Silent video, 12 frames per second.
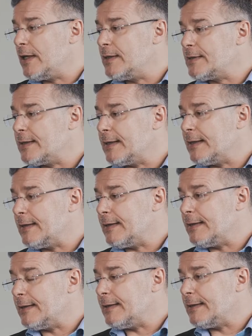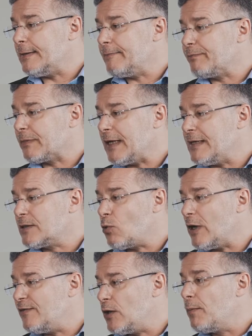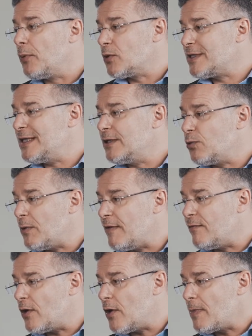is quite the opposite with